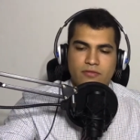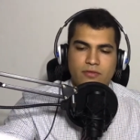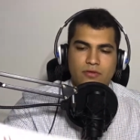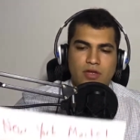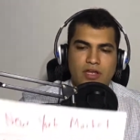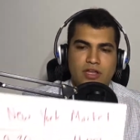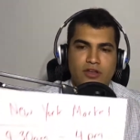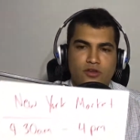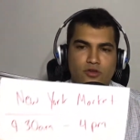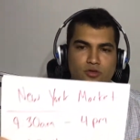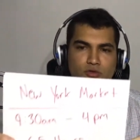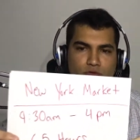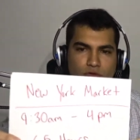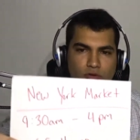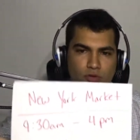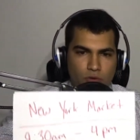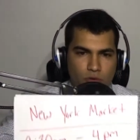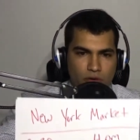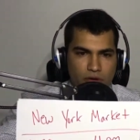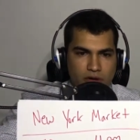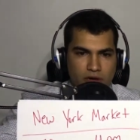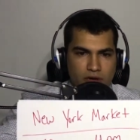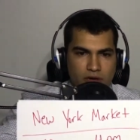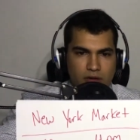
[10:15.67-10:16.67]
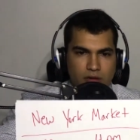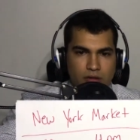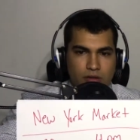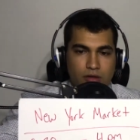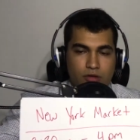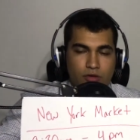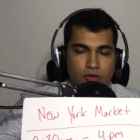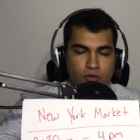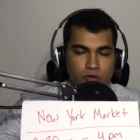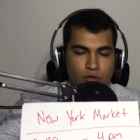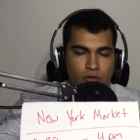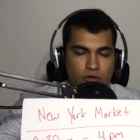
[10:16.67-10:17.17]
In New York, the
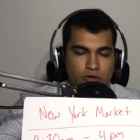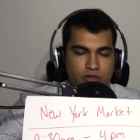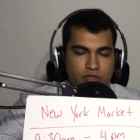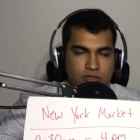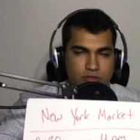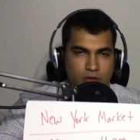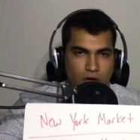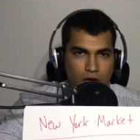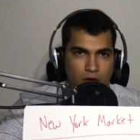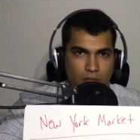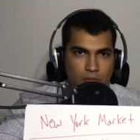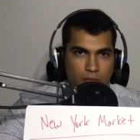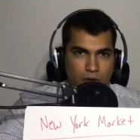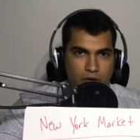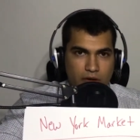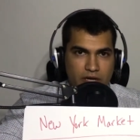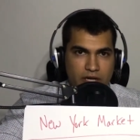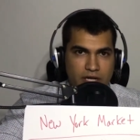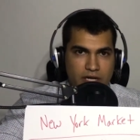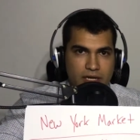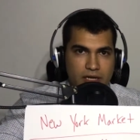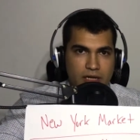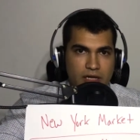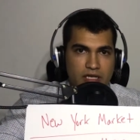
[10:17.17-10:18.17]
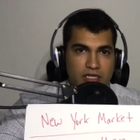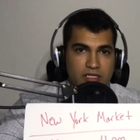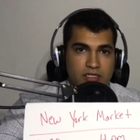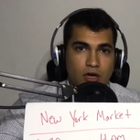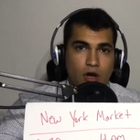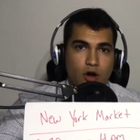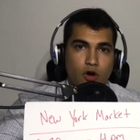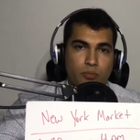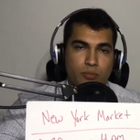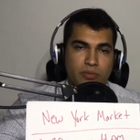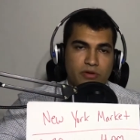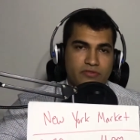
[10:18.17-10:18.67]
New York stock market is
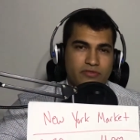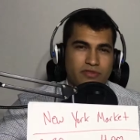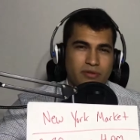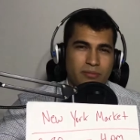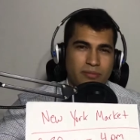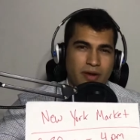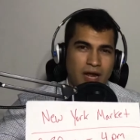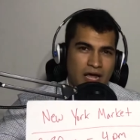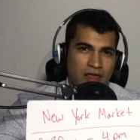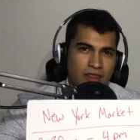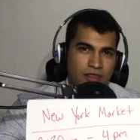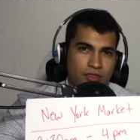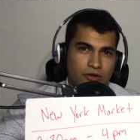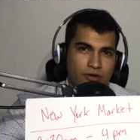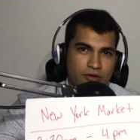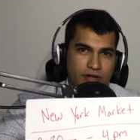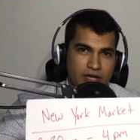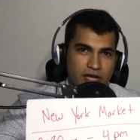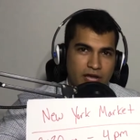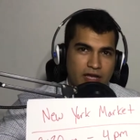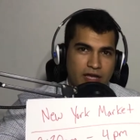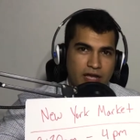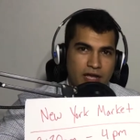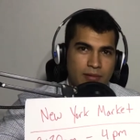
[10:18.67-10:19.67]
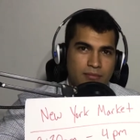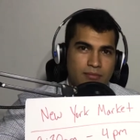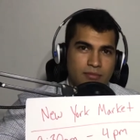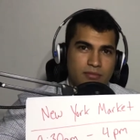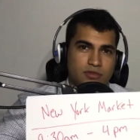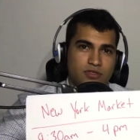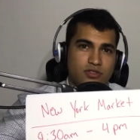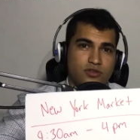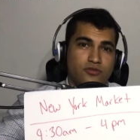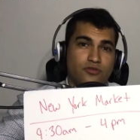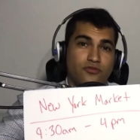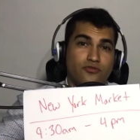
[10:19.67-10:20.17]
open from 9:30 a.m.
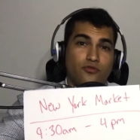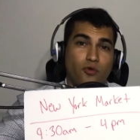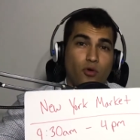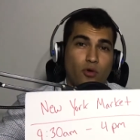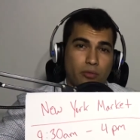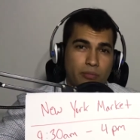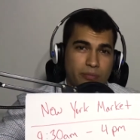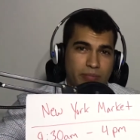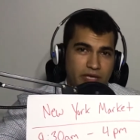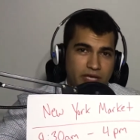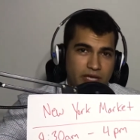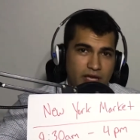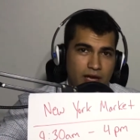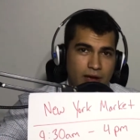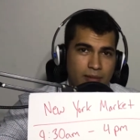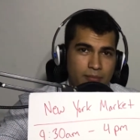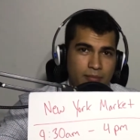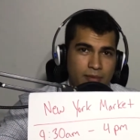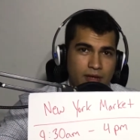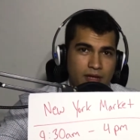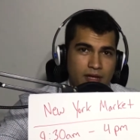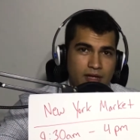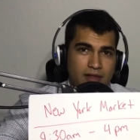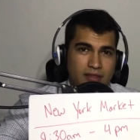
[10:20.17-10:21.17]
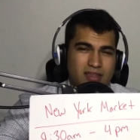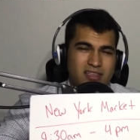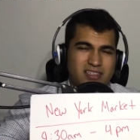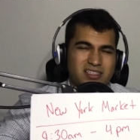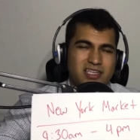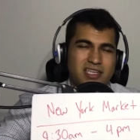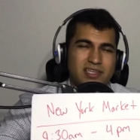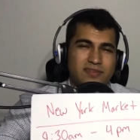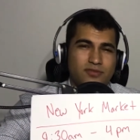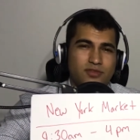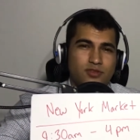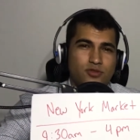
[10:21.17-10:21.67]
to 4 p.m. This
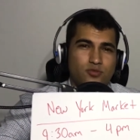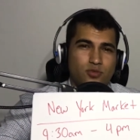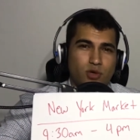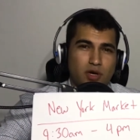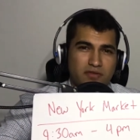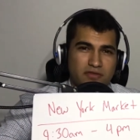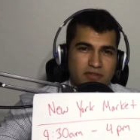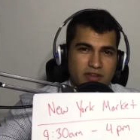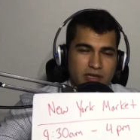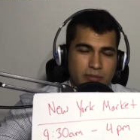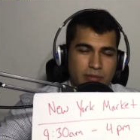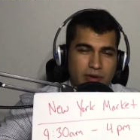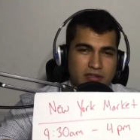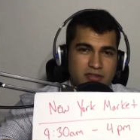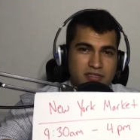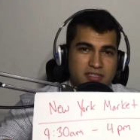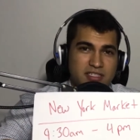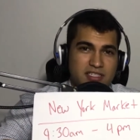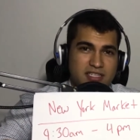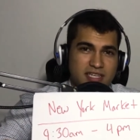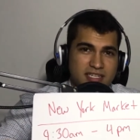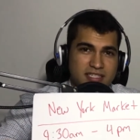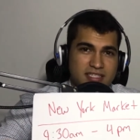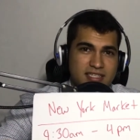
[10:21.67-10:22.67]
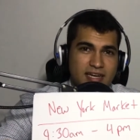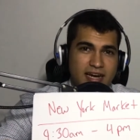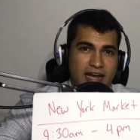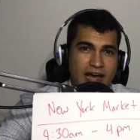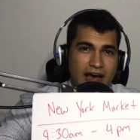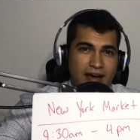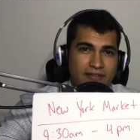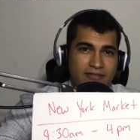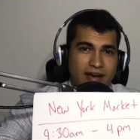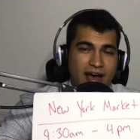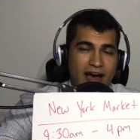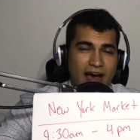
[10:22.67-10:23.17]
gives you roughly about
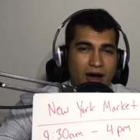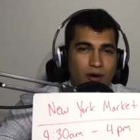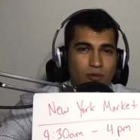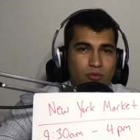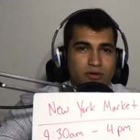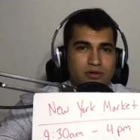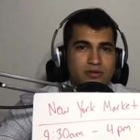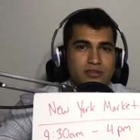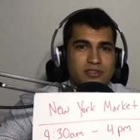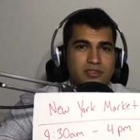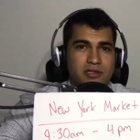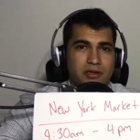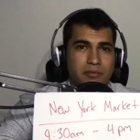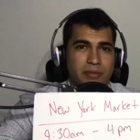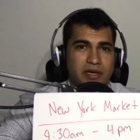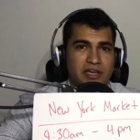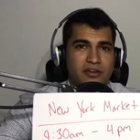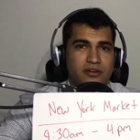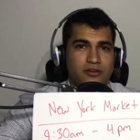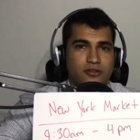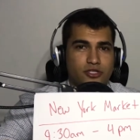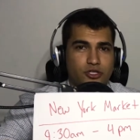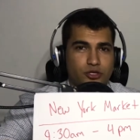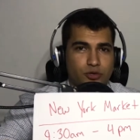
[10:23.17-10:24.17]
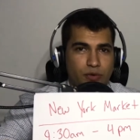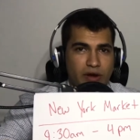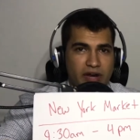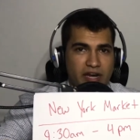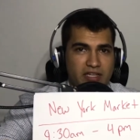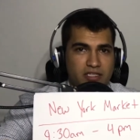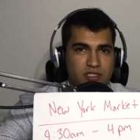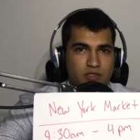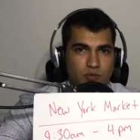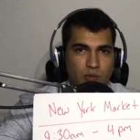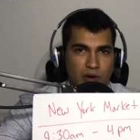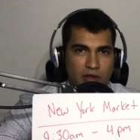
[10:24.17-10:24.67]
6.5 hours to make your
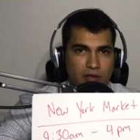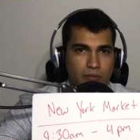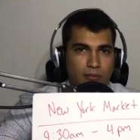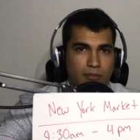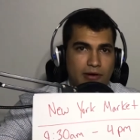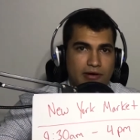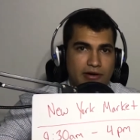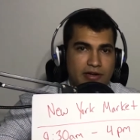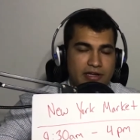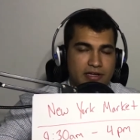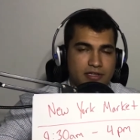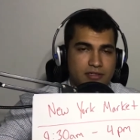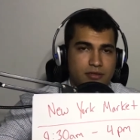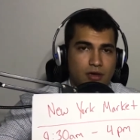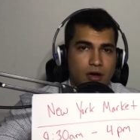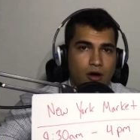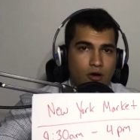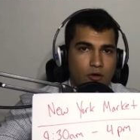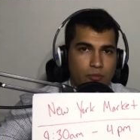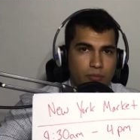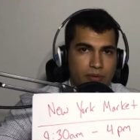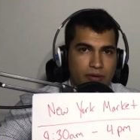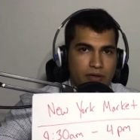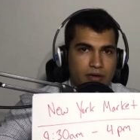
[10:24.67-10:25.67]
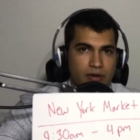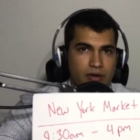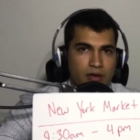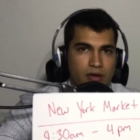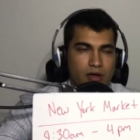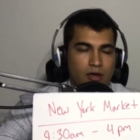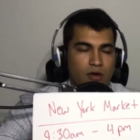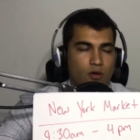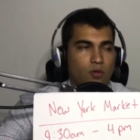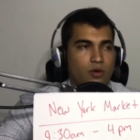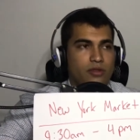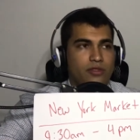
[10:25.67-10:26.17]
trades while the market is open,
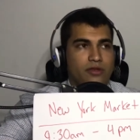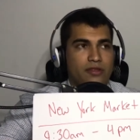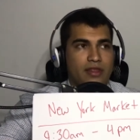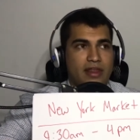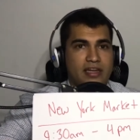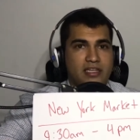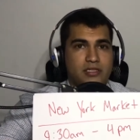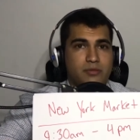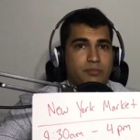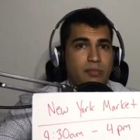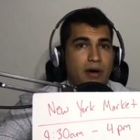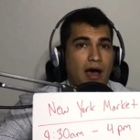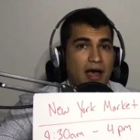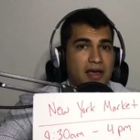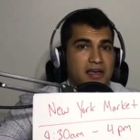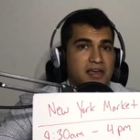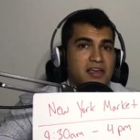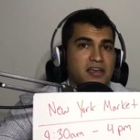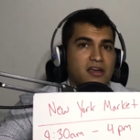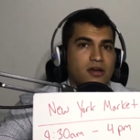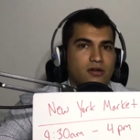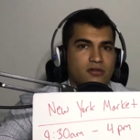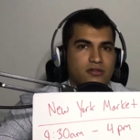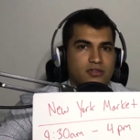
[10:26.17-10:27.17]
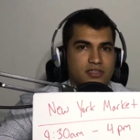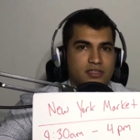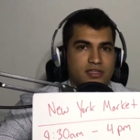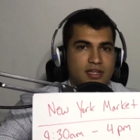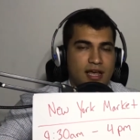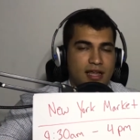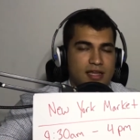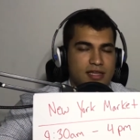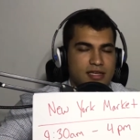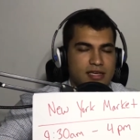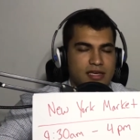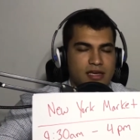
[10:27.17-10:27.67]
whether that is buying or
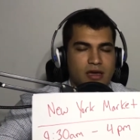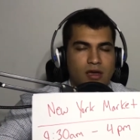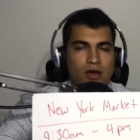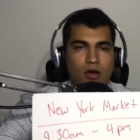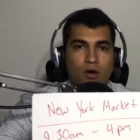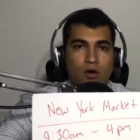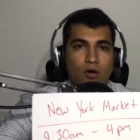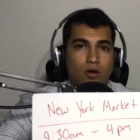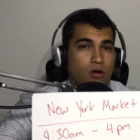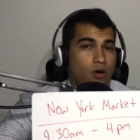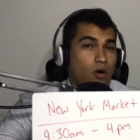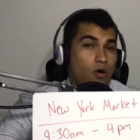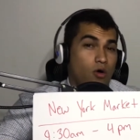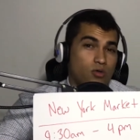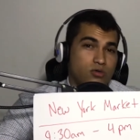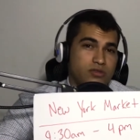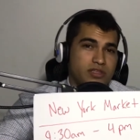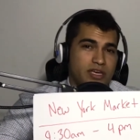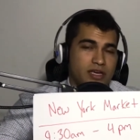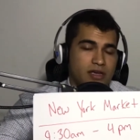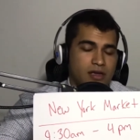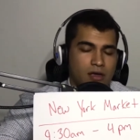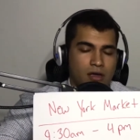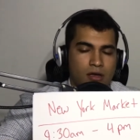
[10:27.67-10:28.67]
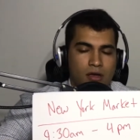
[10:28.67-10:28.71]
selling or holding.